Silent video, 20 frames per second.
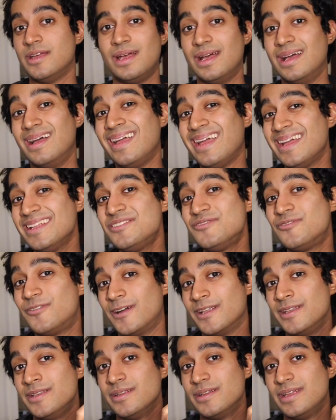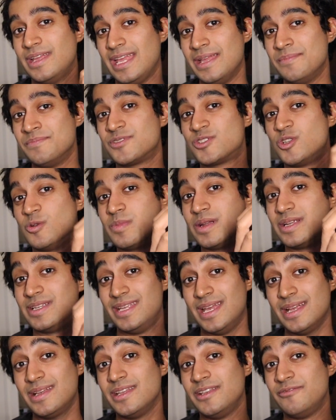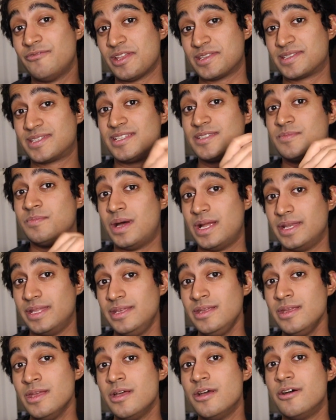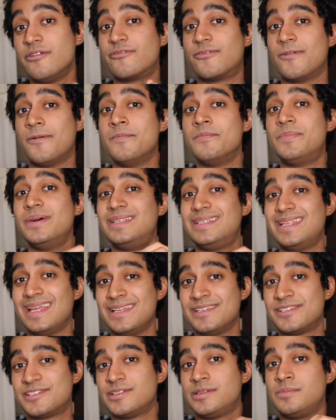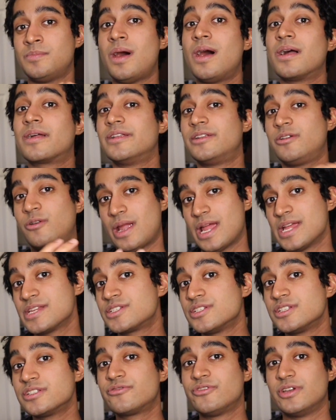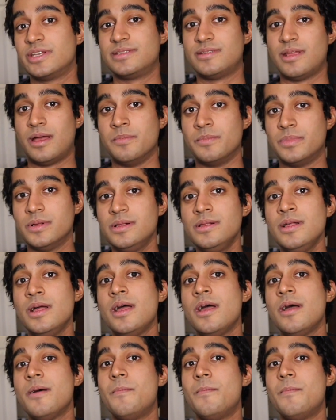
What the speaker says: A hedge fund aims to protect investors' money from potential market crashes, for example,